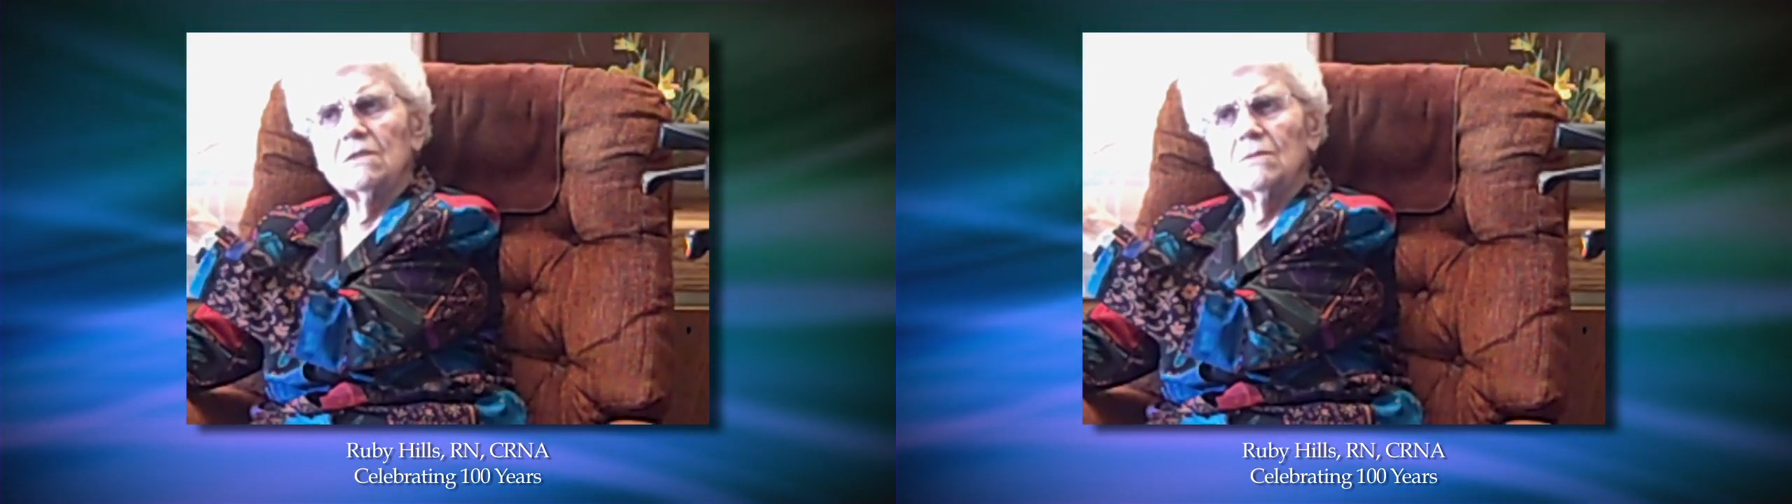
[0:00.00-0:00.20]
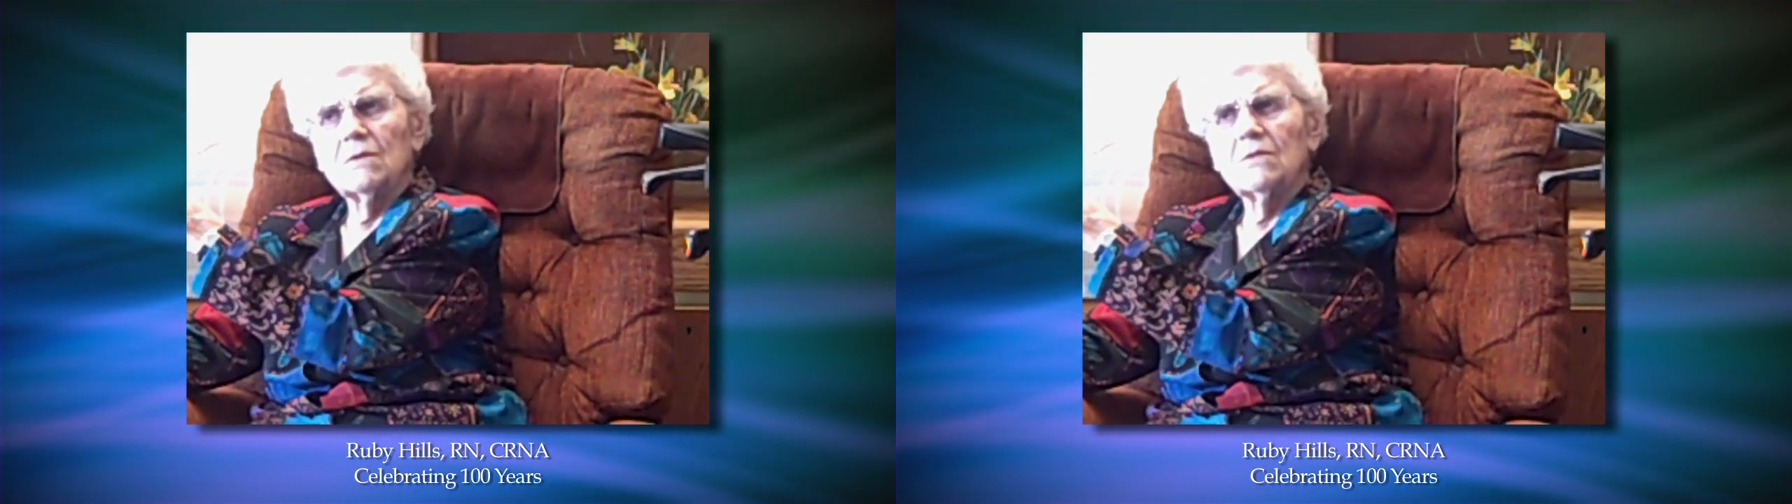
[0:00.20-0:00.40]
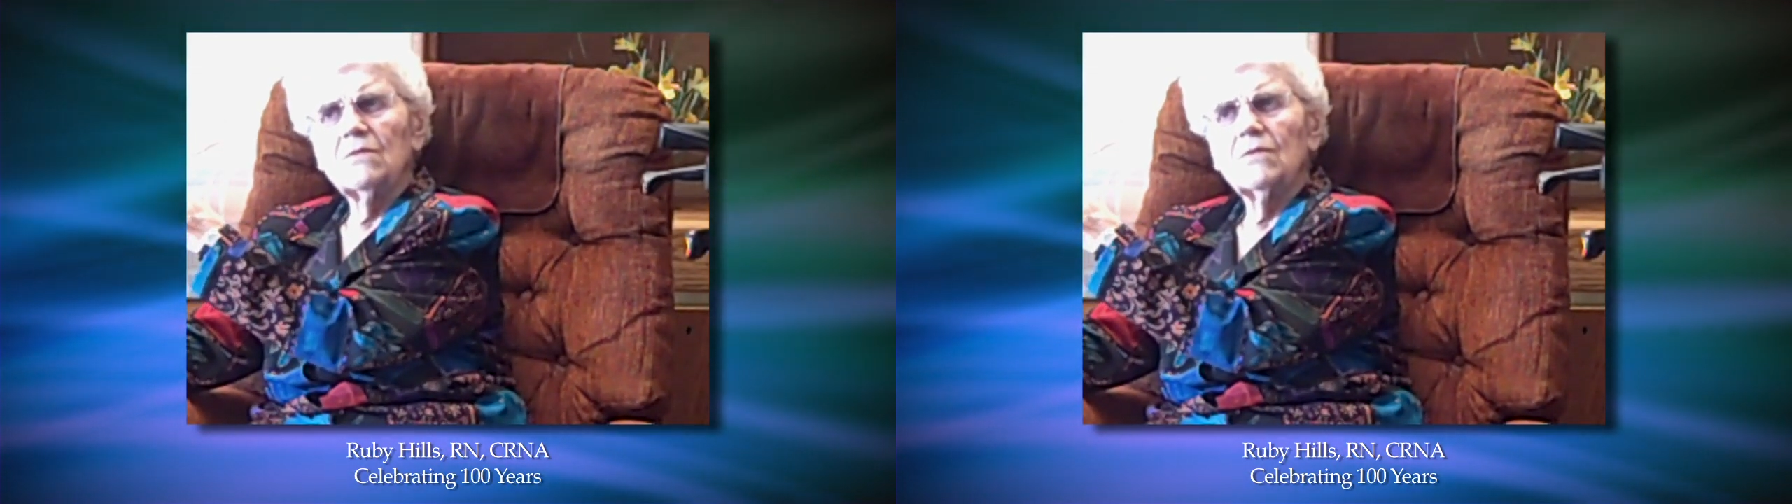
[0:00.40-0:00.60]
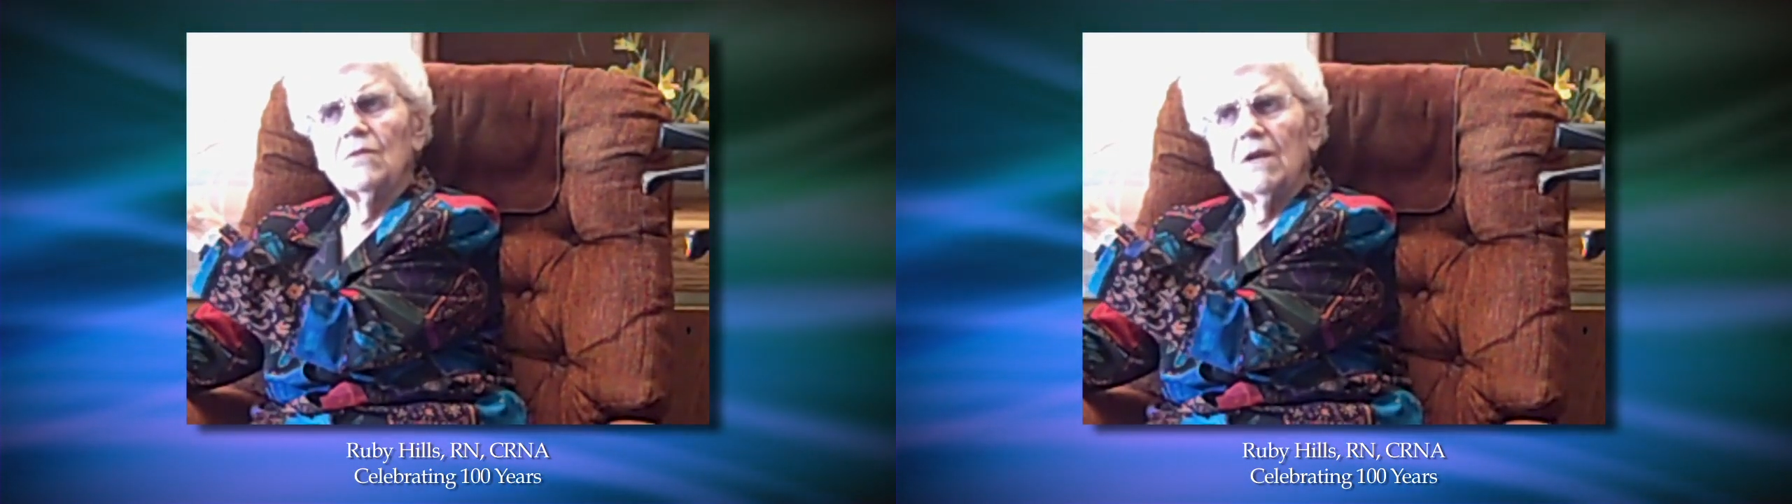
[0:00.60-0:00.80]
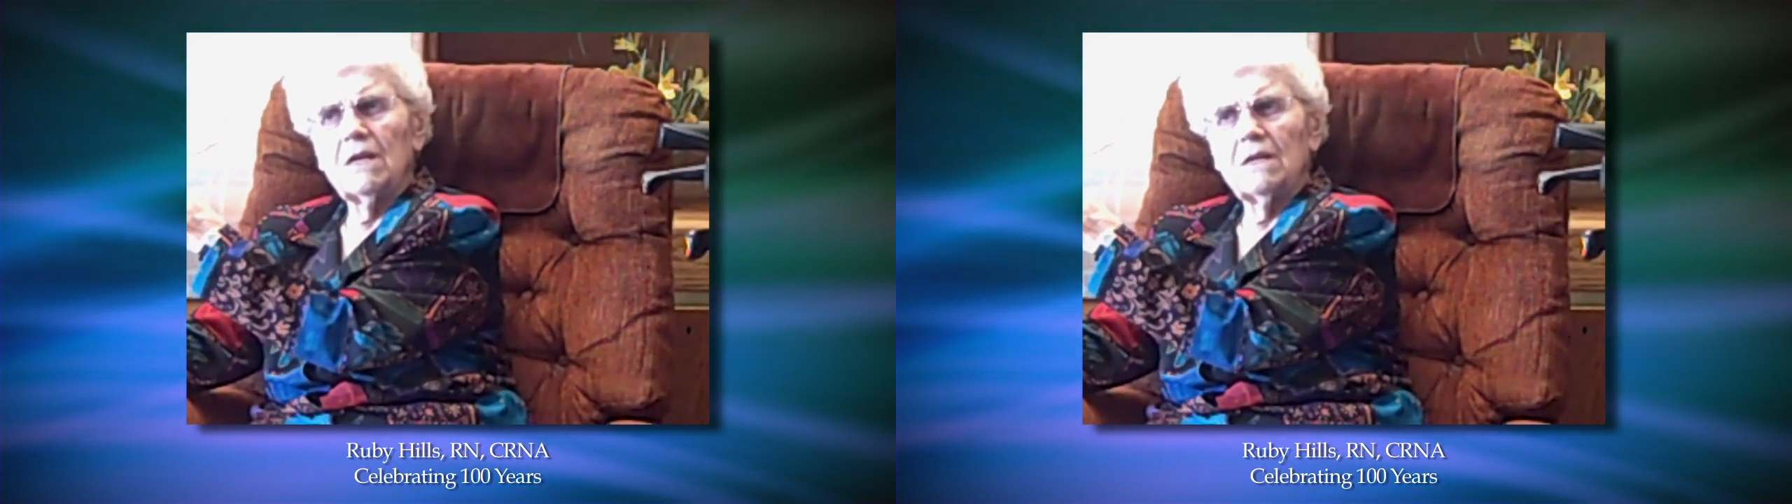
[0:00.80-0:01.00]
one
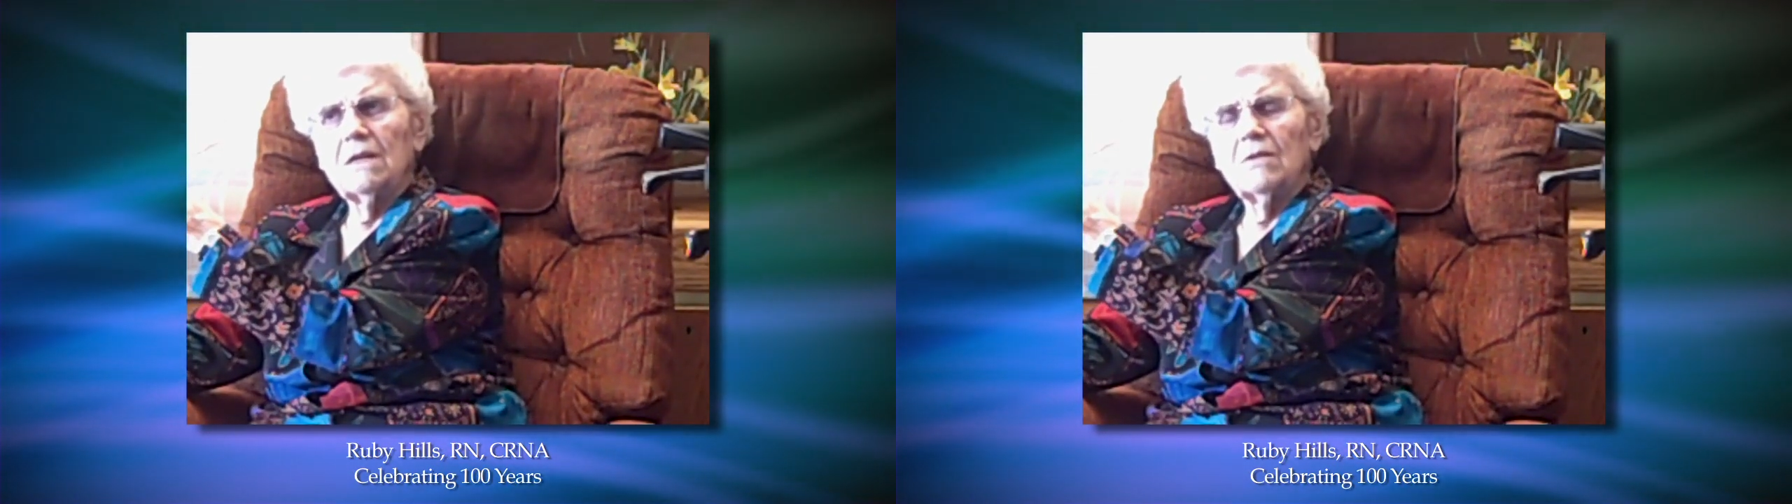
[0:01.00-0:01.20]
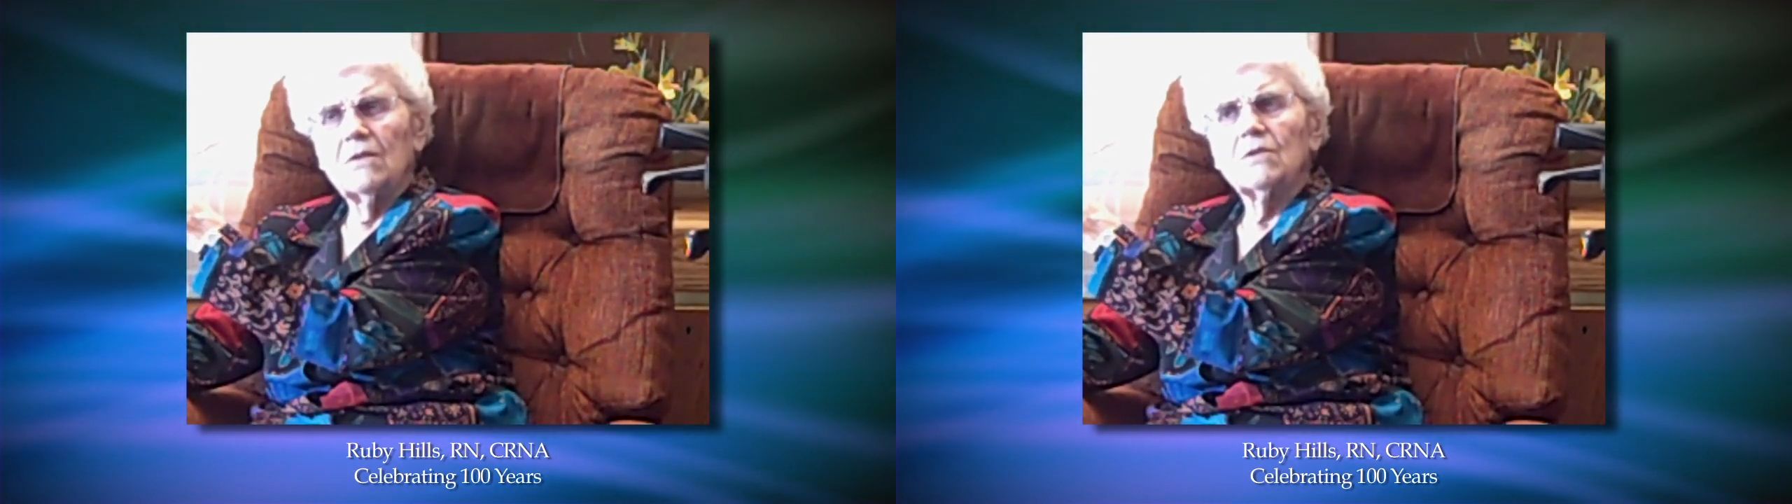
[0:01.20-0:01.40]
8 or